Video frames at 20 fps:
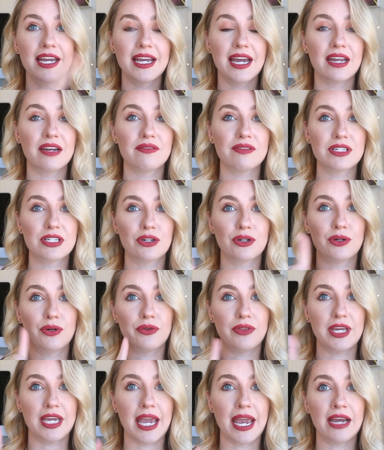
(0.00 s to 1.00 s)
kind of
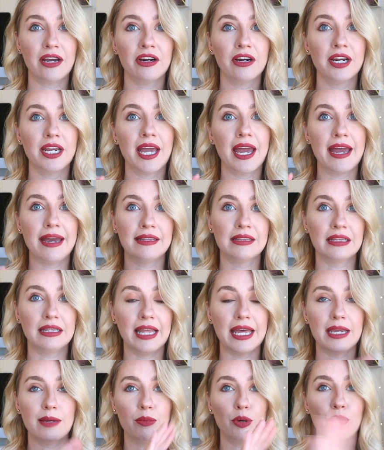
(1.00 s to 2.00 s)
circle the area, and
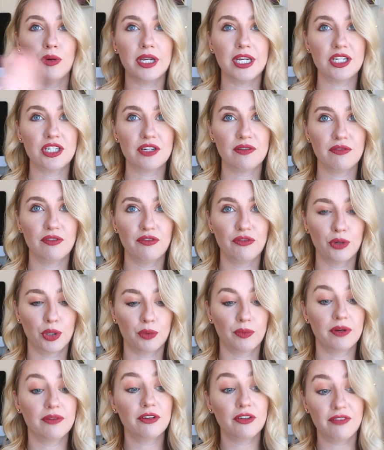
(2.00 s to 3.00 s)
label each of the
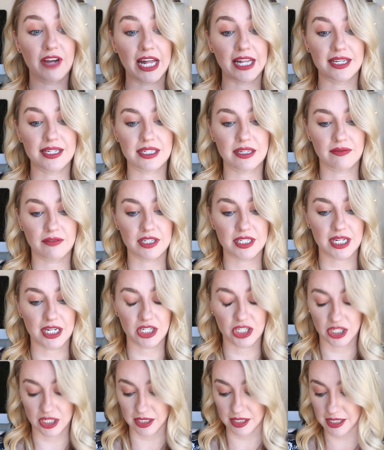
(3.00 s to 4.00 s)
4 River Valley
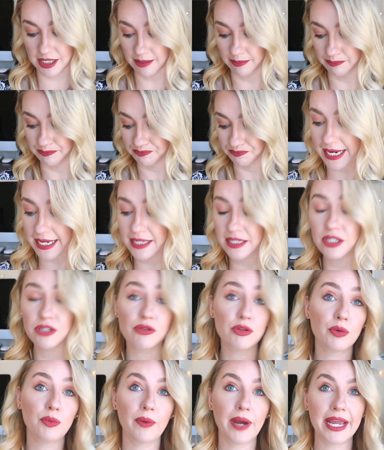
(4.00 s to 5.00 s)
civilizations.
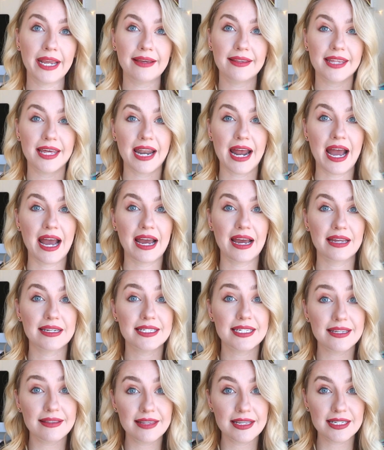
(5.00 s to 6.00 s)
And the way that I
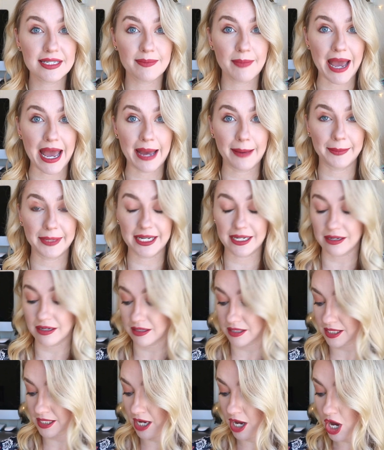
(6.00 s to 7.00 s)
did this map
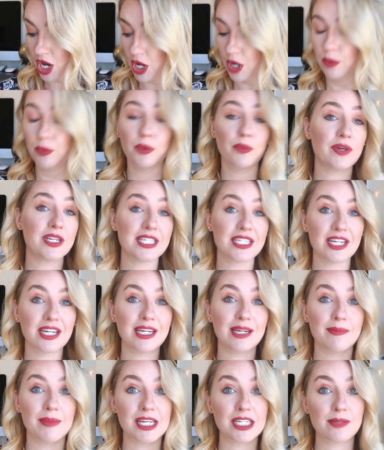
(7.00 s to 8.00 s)
is, when we
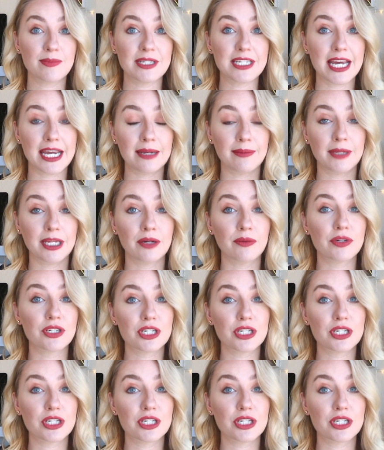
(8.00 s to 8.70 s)
studied Mesopotamia,